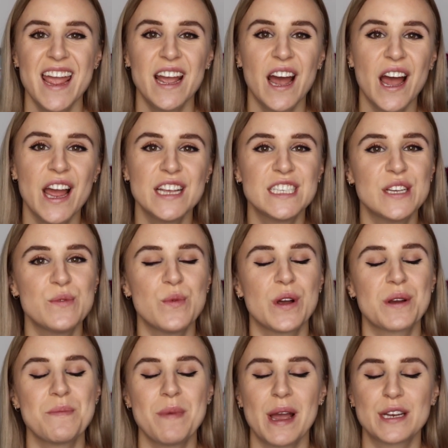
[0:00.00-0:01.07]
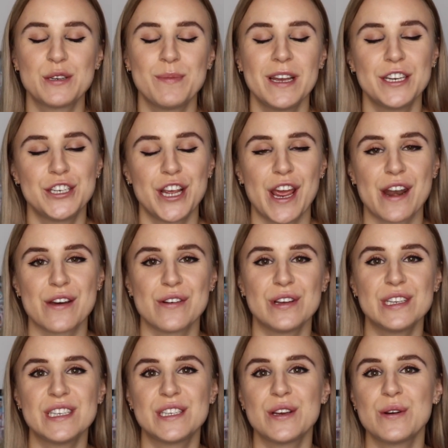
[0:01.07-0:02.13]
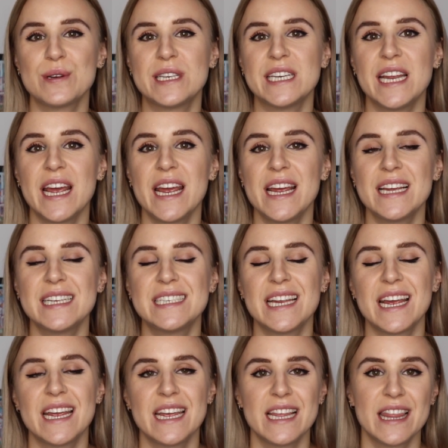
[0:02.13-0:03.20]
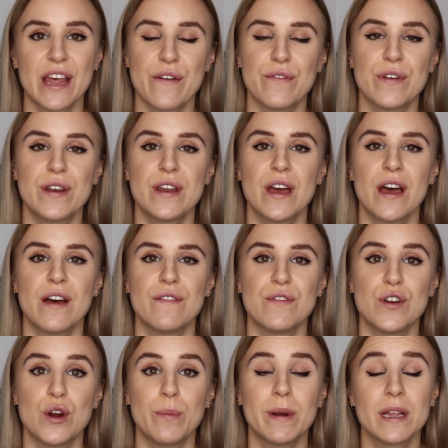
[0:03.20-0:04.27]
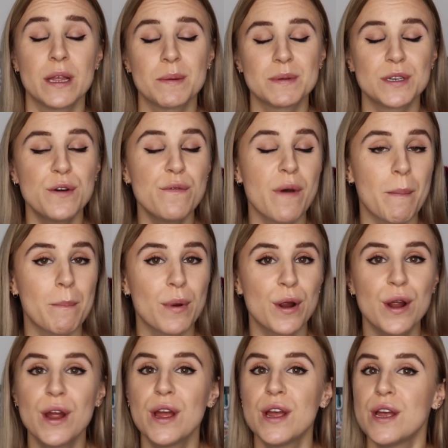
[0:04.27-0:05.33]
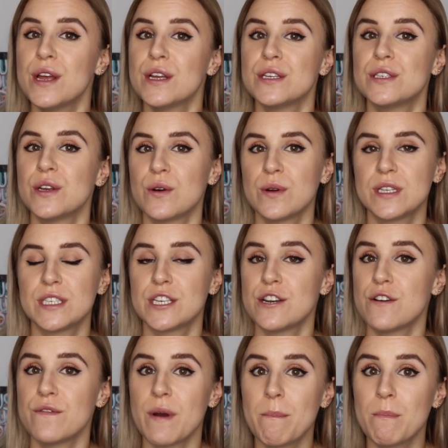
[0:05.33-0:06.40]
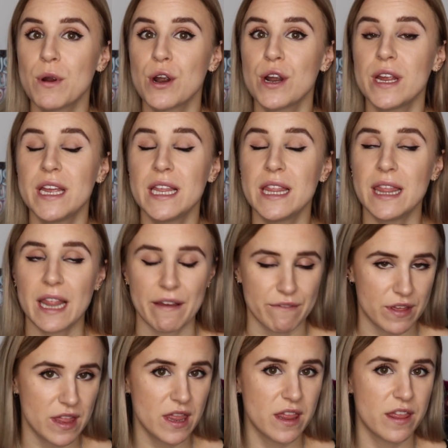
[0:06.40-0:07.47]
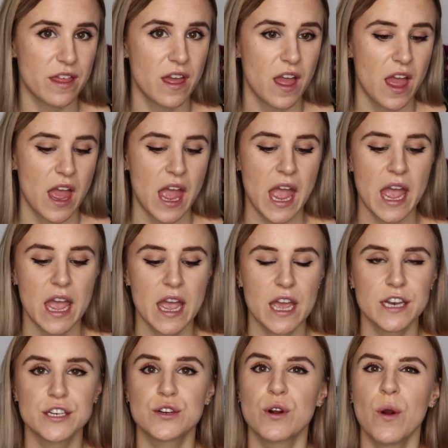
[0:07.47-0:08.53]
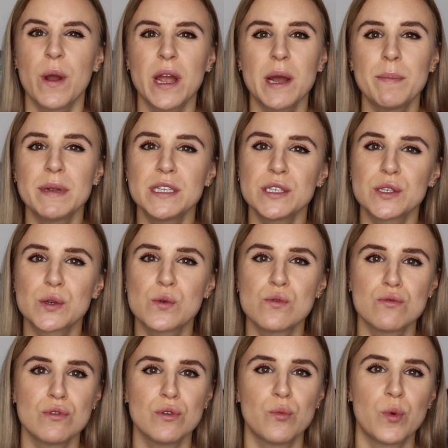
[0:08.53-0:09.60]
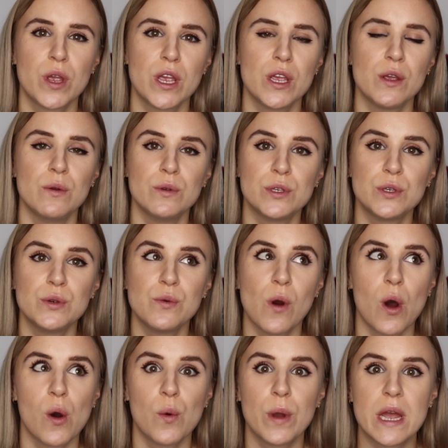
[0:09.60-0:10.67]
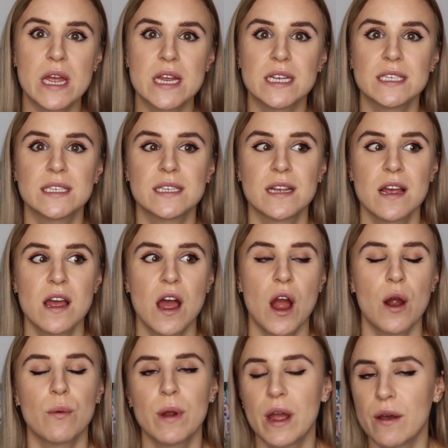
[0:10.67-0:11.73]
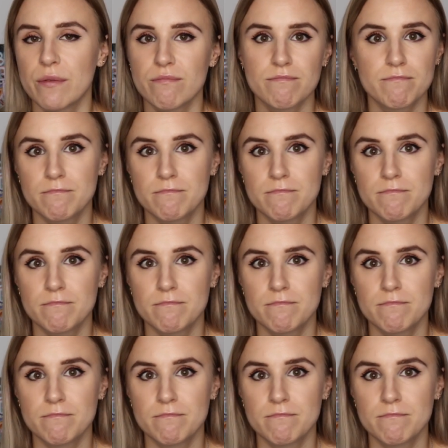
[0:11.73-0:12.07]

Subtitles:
Hey guys, and welcome back to my channel. So today is day 11 of No Bare Lips November. So it's November 11th, and growing up in school we used to always, around